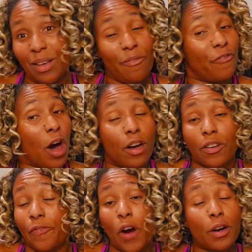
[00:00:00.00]
fall
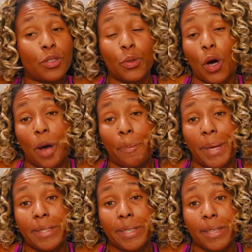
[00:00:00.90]
far too gone
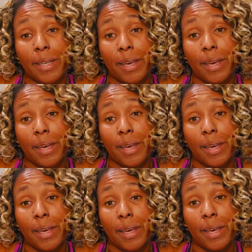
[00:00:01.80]
basically.
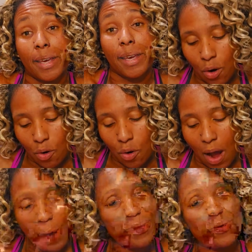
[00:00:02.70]
So
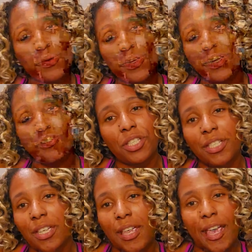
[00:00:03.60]
I mean, really,
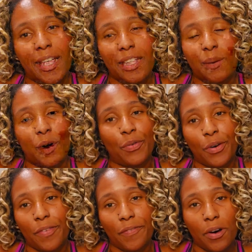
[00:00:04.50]
Gina and Katie both
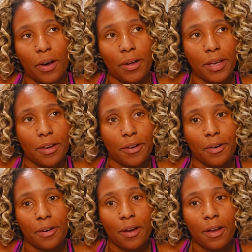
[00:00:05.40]
are at fault
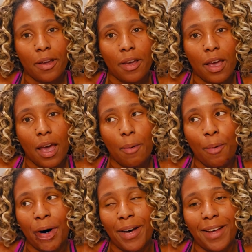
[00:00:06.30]
here.
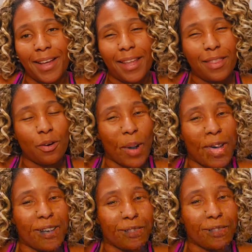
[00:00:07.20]
But the way
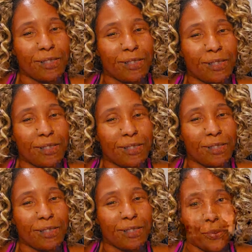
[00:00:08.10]
it looks, it looks like
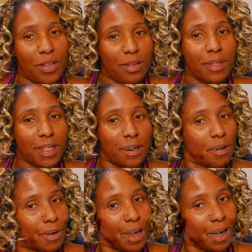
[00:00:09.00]
all three of them set
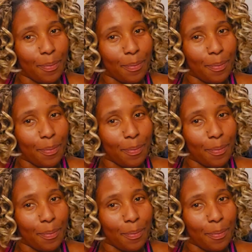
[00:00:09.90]
her up.